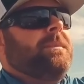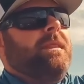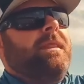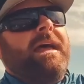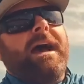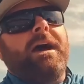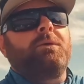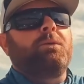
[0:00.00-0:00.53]

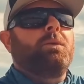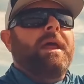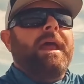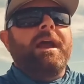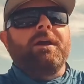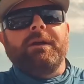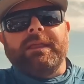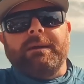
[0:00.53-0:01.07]
that
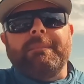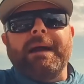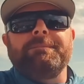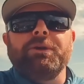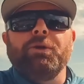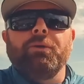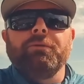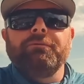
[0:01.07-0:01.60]
area that might
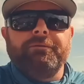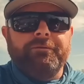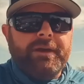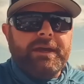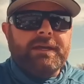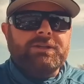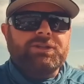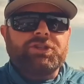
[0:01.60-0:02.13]
be holding
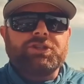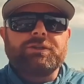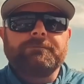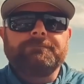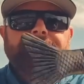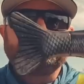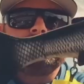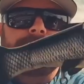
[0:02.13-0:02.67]
fish,
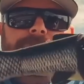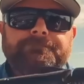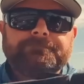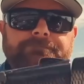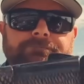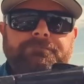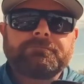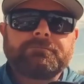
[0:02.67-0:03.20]

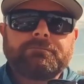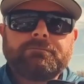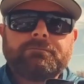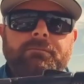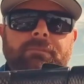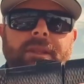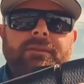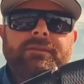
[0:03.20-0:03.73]

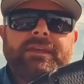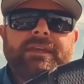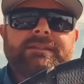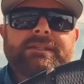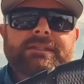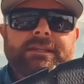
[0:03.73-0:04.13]
this